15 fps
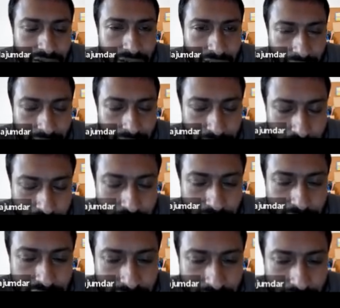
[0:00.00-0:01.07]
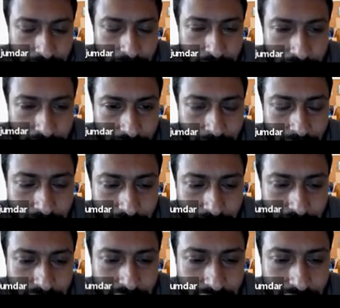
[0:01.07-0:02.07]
uh, when we use dynamic programming to do